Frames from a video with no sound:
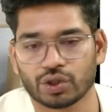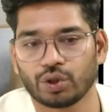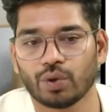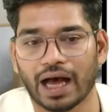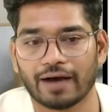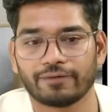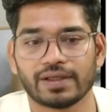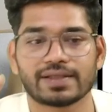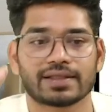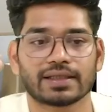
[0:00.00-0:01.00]
So you
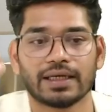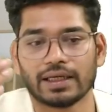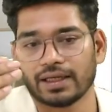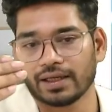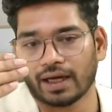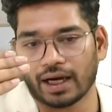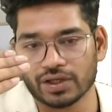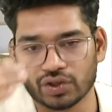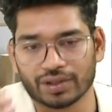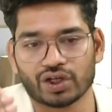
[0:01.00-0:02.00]
have this
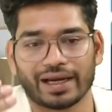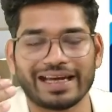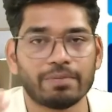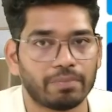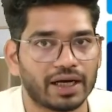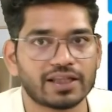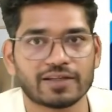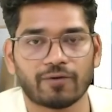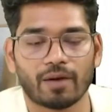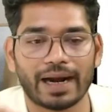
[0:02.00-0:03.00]
structure in
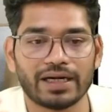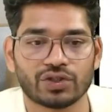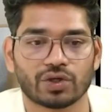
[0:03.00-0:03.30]
months format.